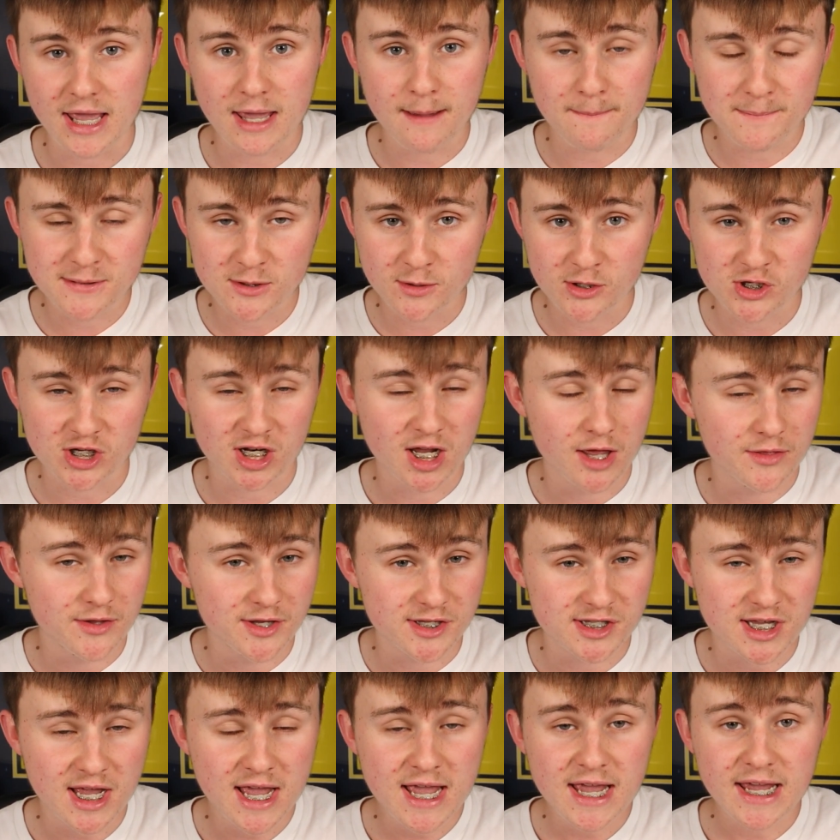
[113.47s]
Ipswich and
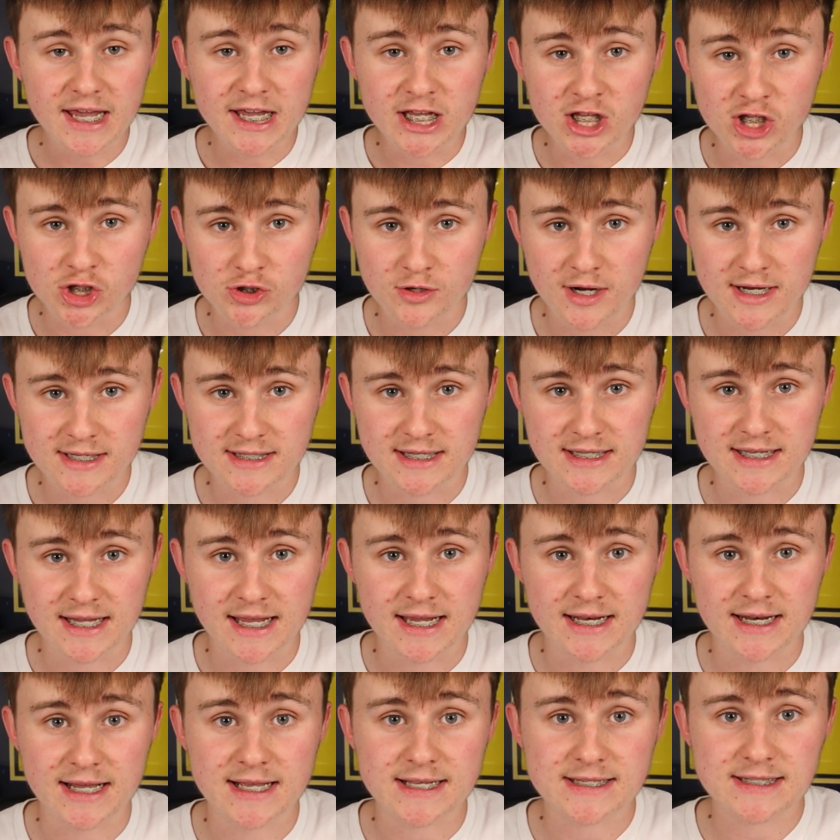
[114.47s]
others interested
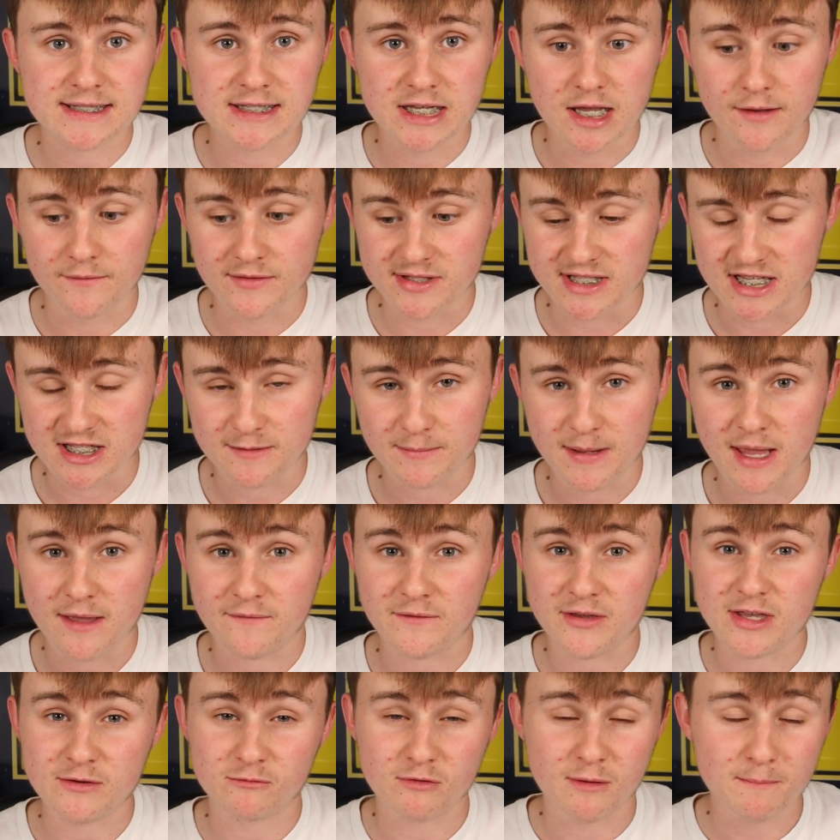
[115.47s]
in his services, but
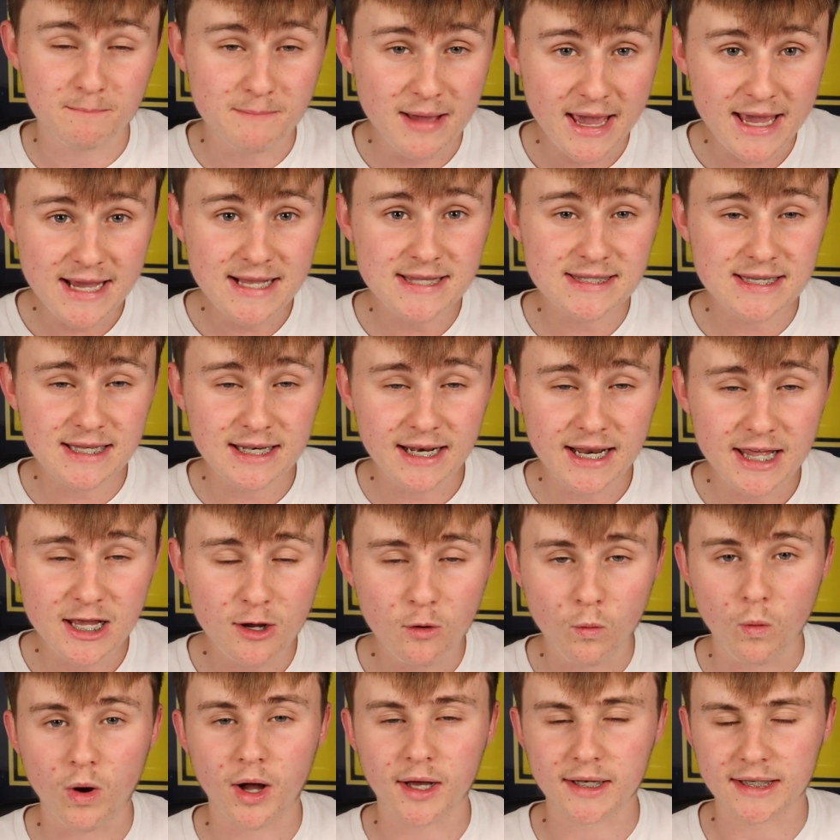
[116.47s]
if he remains in League
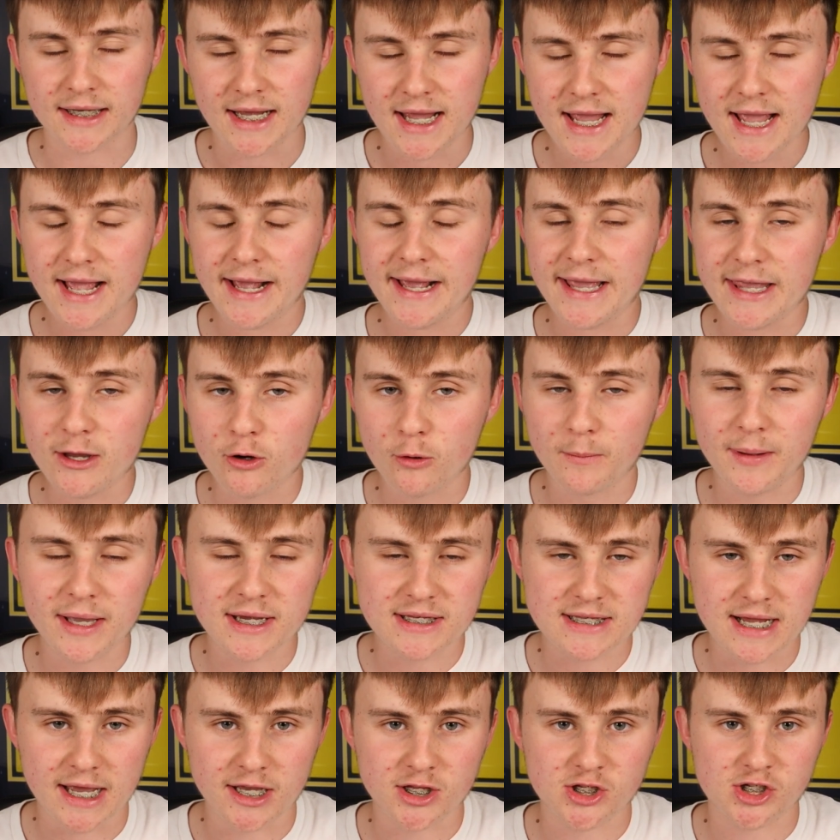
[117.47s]
One, he will be a
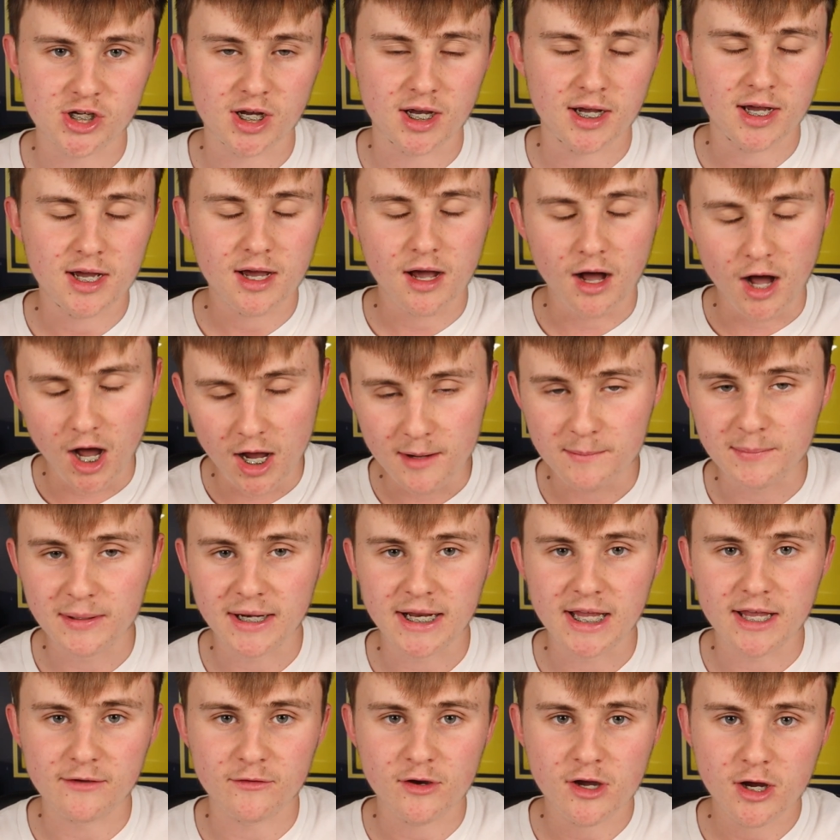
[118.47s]
danger, I
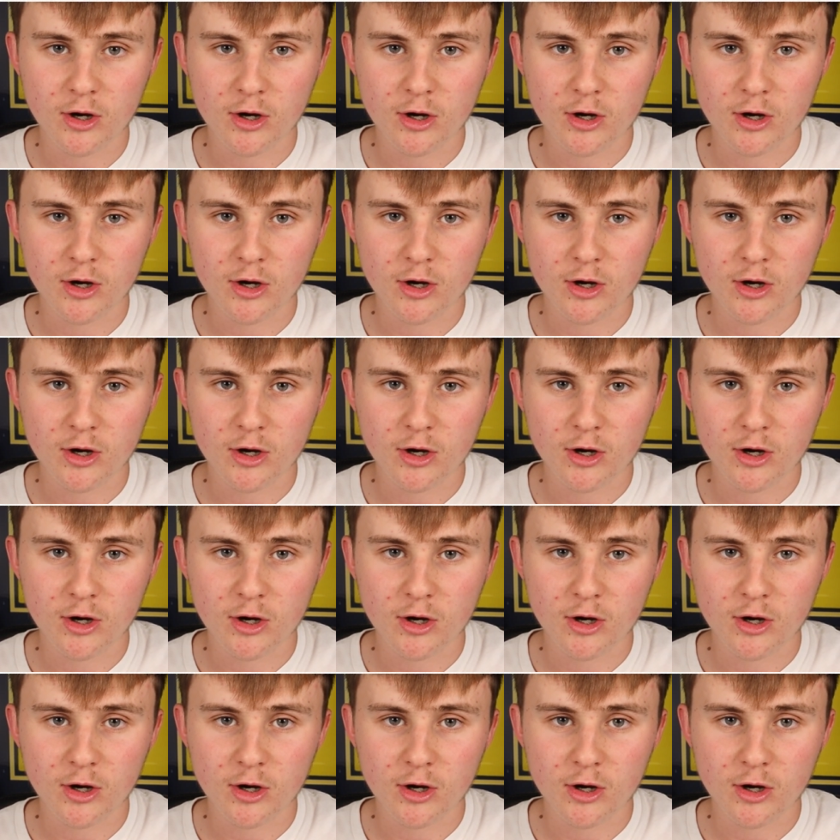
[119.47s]
believe,